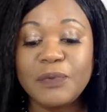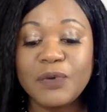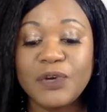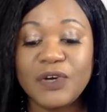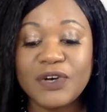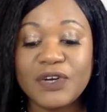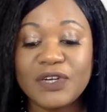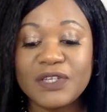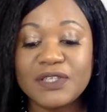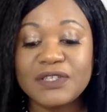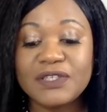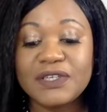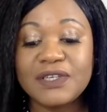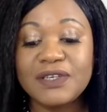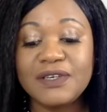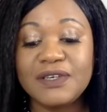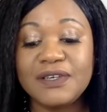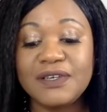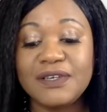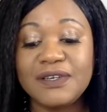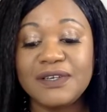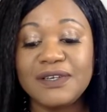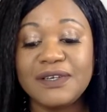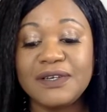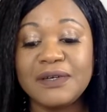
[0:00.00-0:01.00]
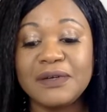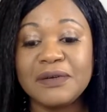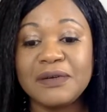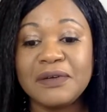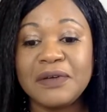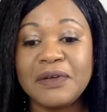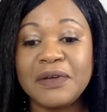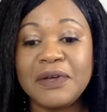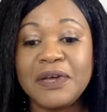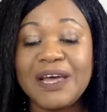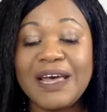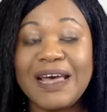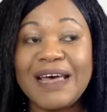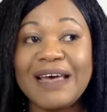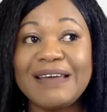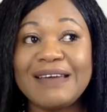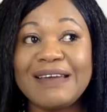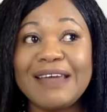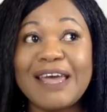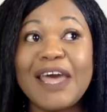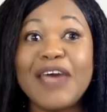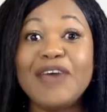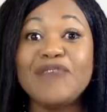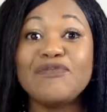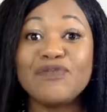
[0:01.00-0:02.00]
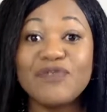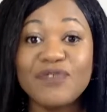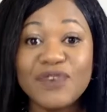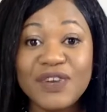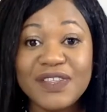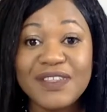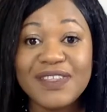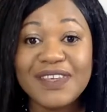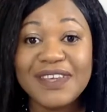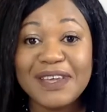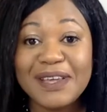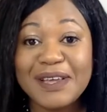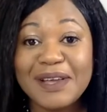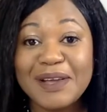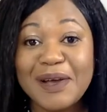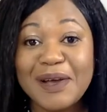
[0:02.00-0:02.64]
but he had everything.